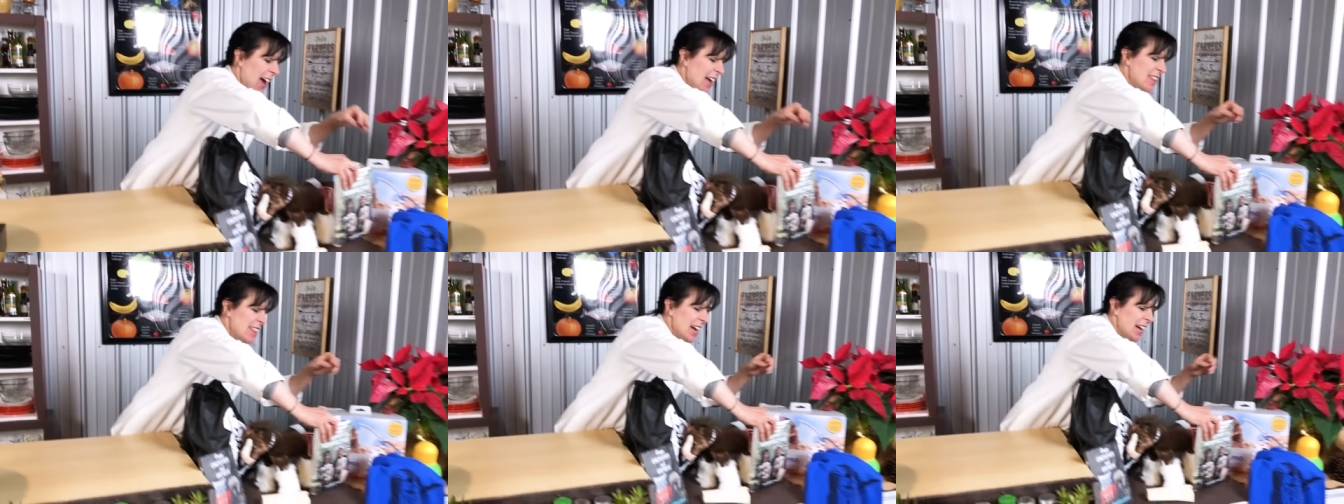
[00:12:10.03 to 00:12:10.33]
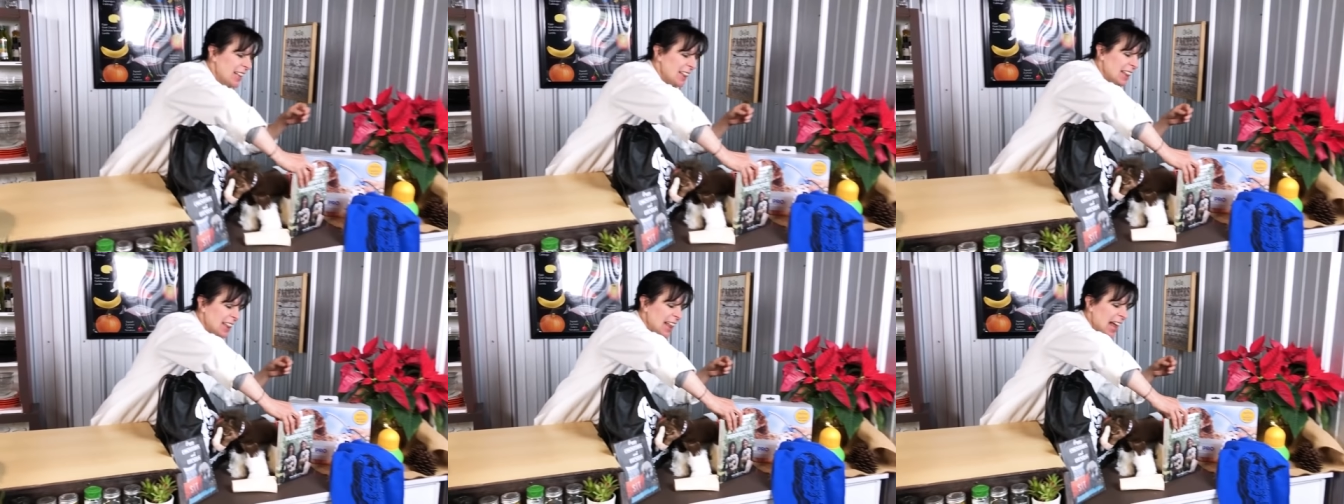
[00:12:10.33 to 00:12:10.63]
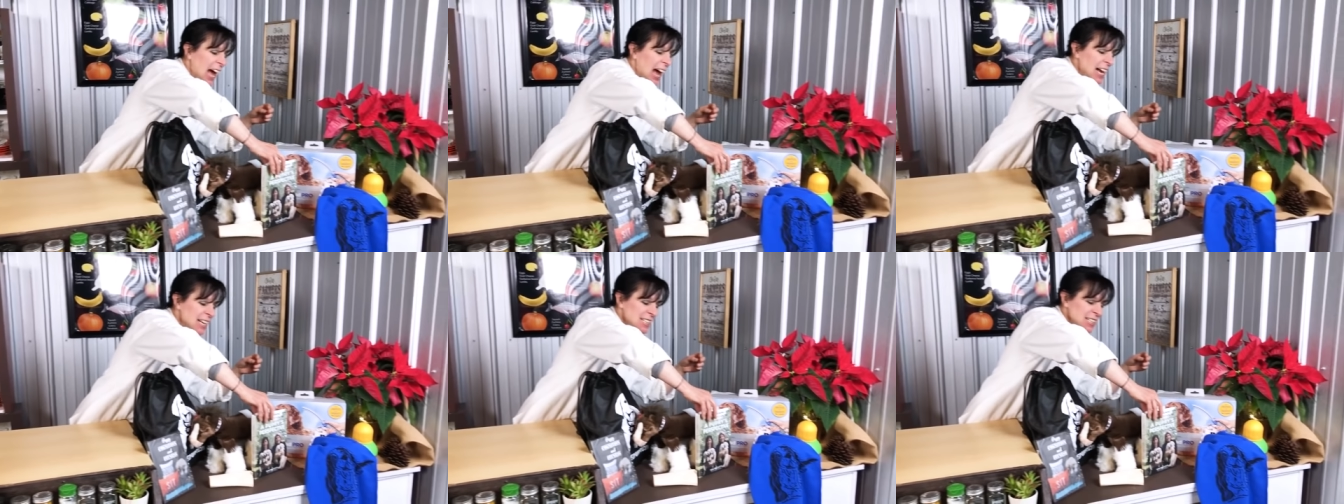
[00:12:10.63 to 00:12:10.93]
And then
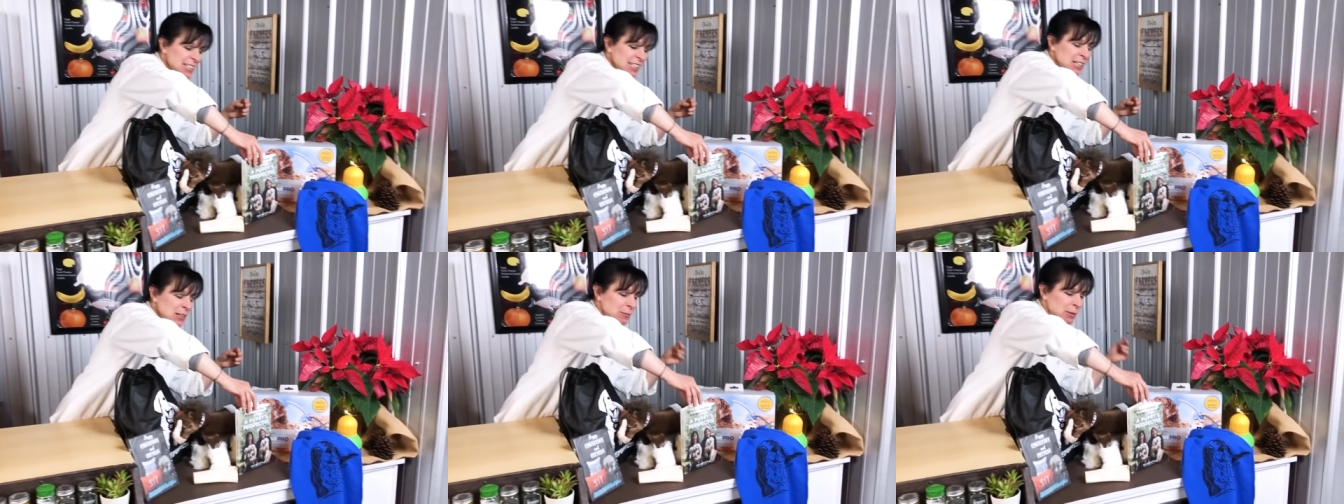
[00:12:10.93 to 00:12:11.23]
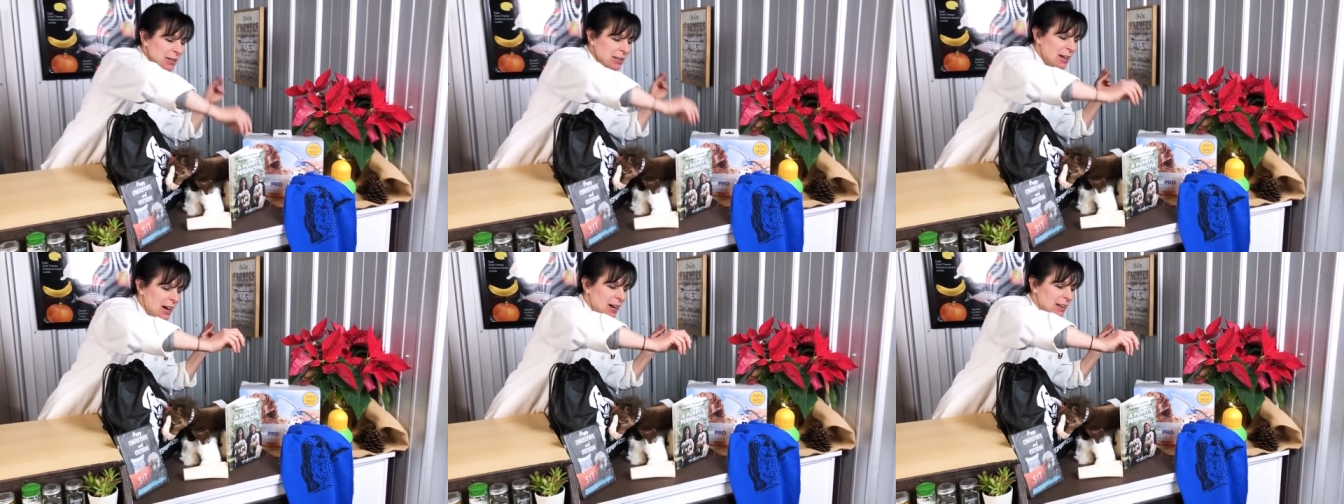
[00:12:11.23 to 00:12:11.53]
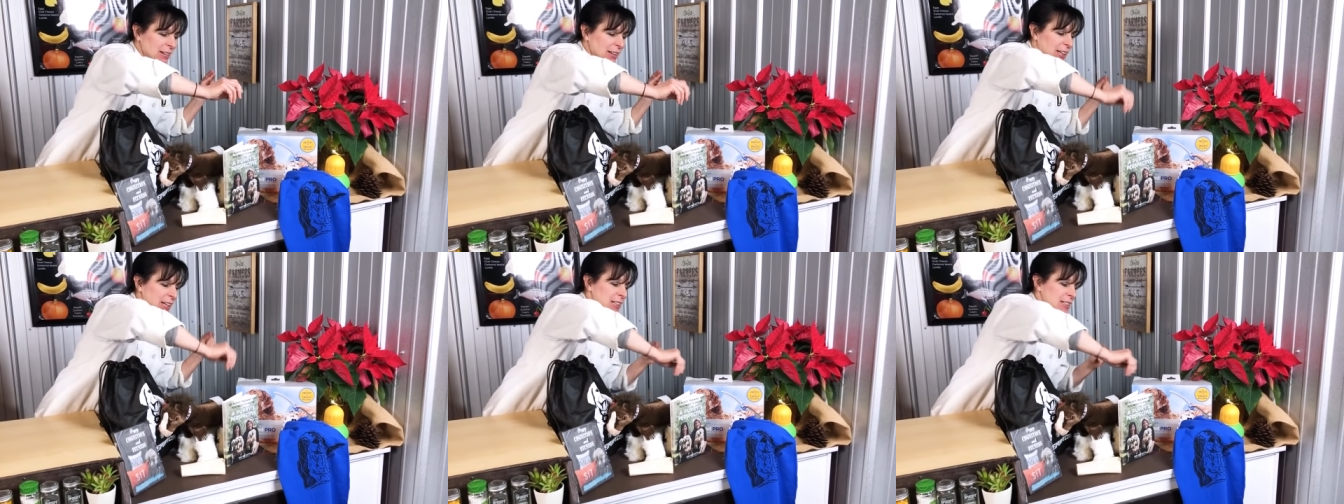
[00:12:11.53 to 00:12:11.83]
lastly but
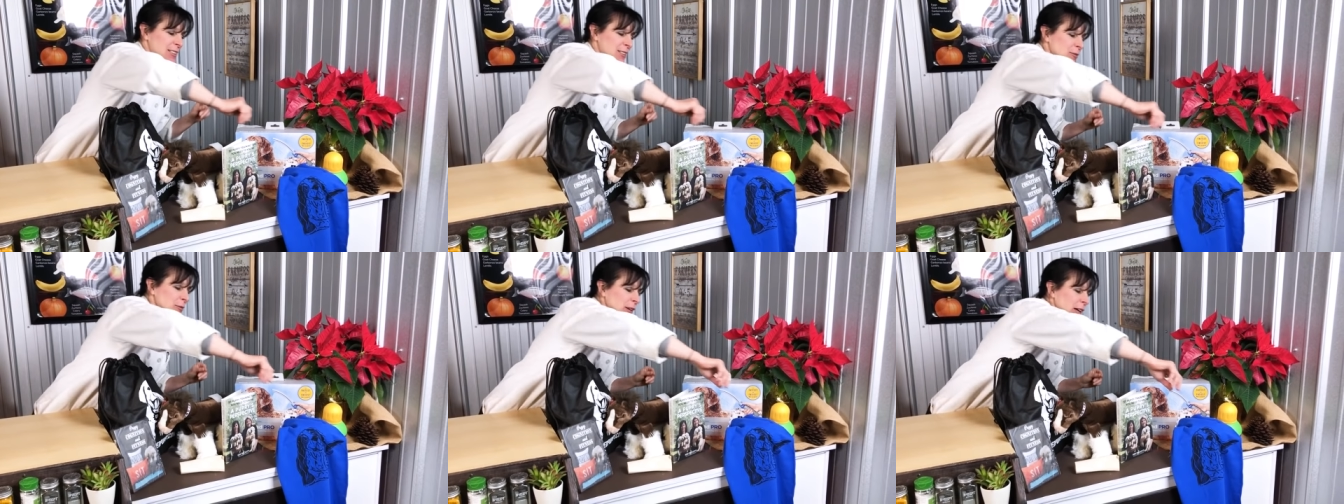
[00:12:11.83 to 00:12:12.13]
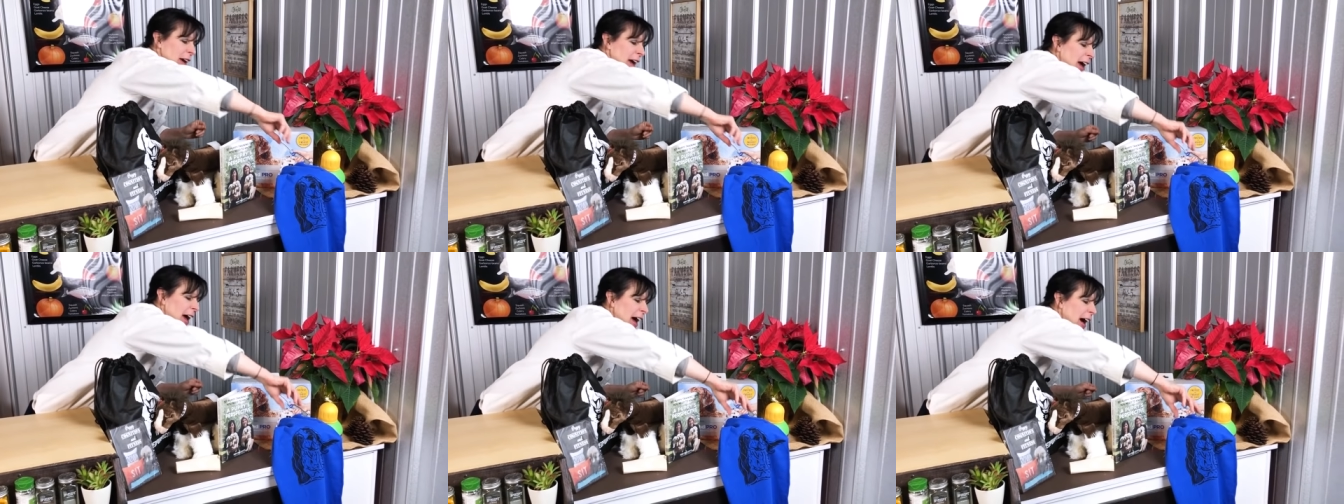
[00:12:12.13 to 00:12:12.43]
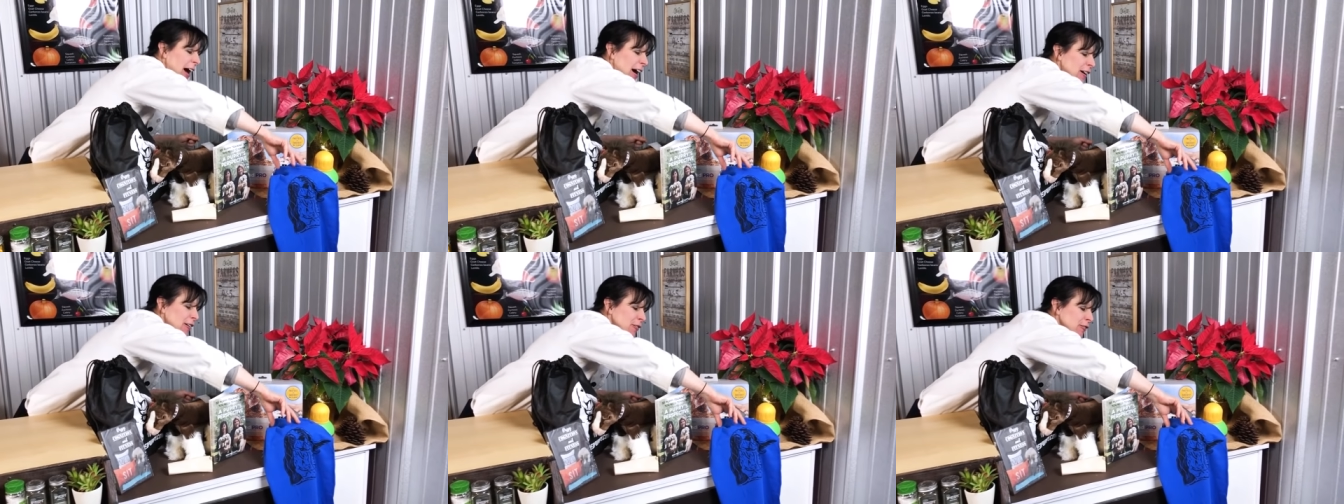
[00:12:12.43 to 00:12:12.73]
not least, we
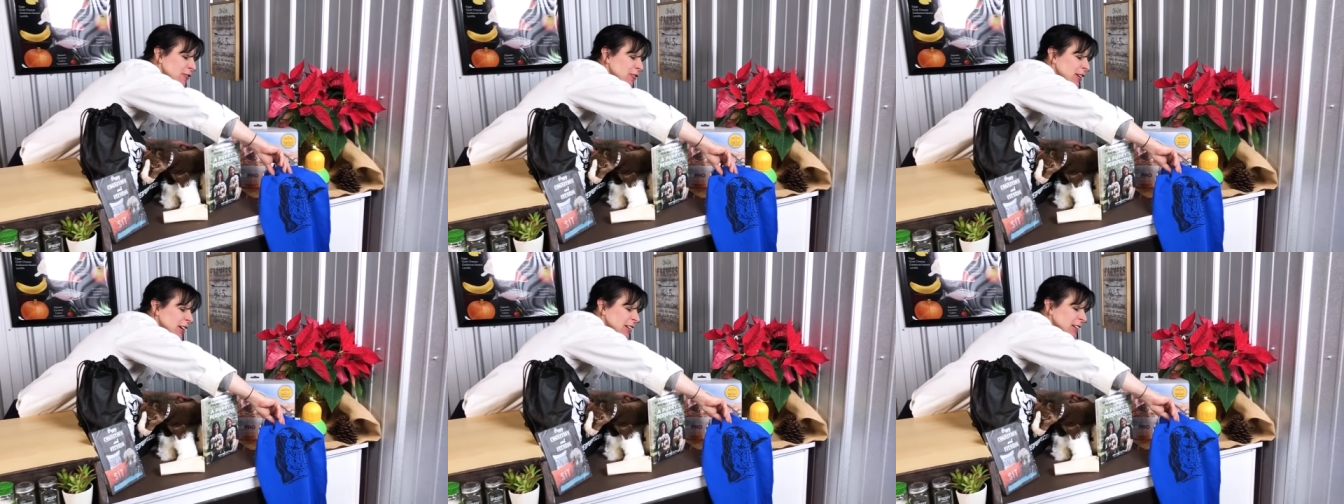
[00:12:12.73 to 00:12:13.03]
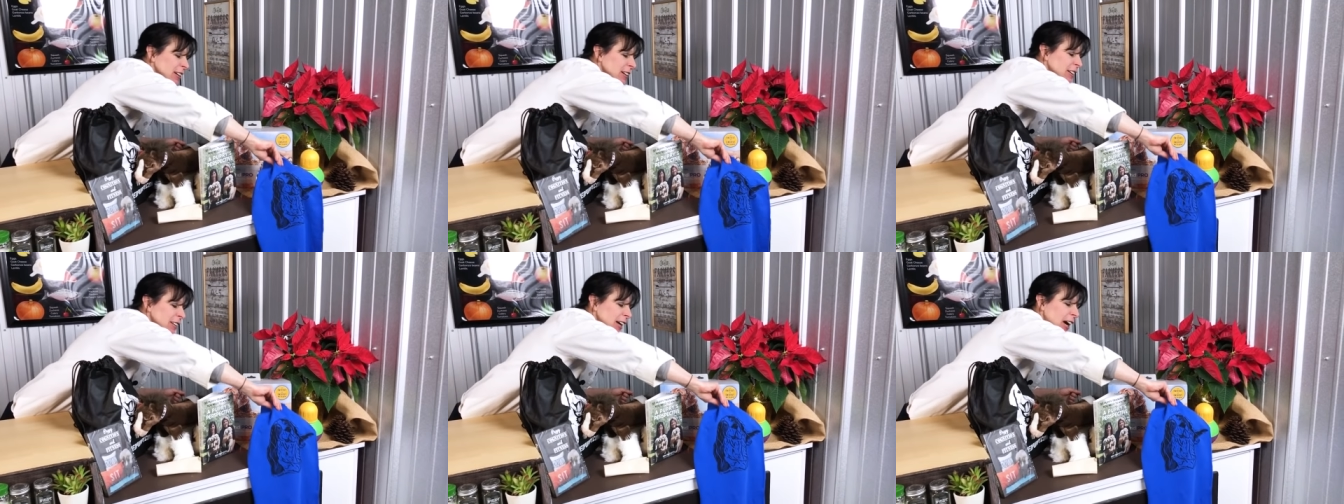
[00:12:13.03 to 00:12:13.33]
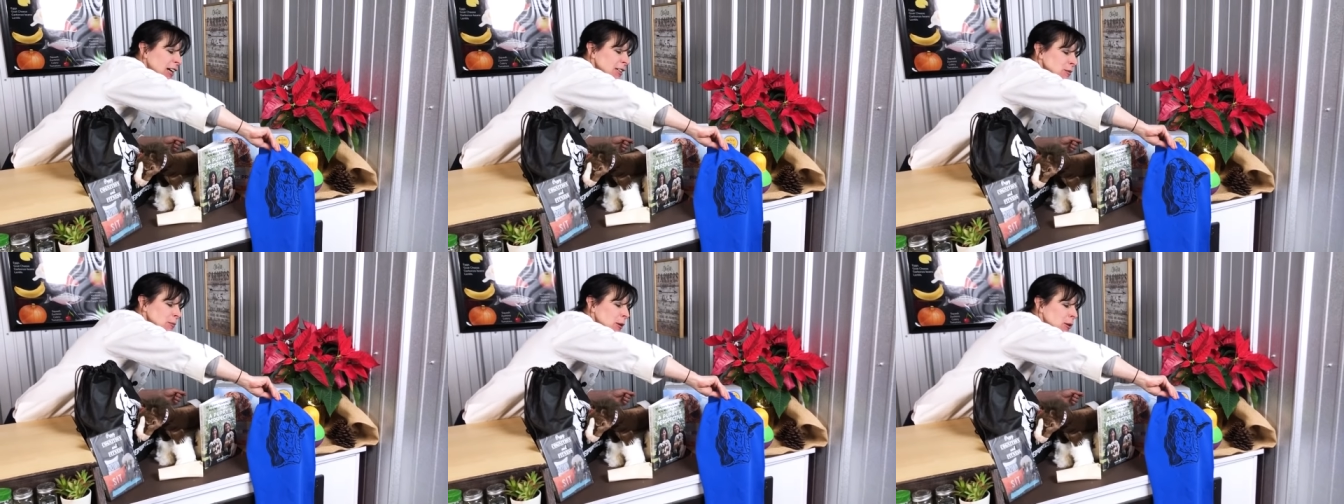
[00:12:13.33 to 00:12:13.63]
have
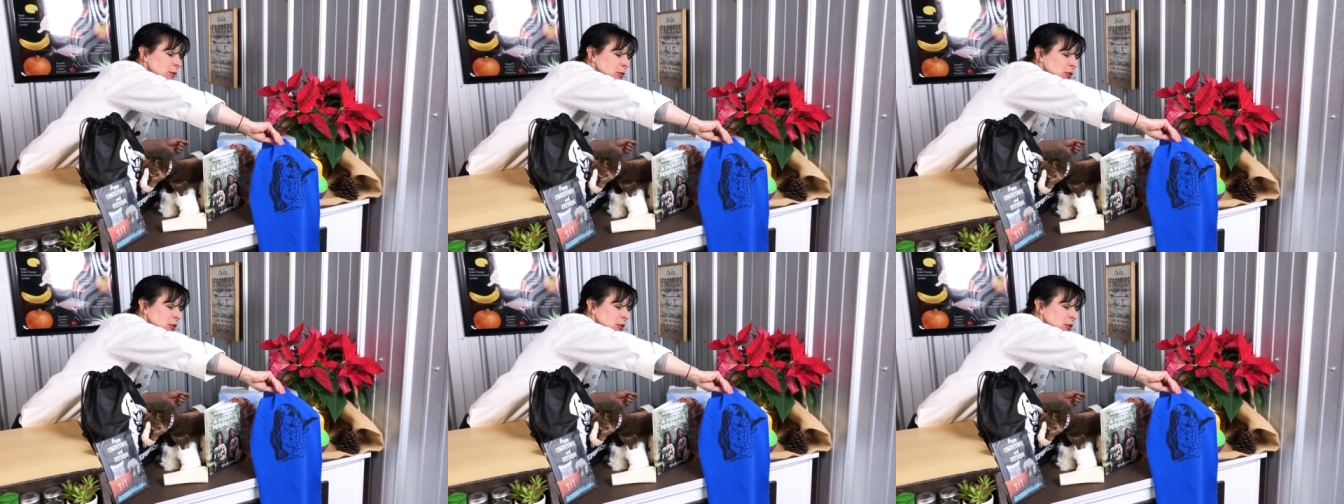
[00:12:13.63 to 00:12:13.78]
Cosmo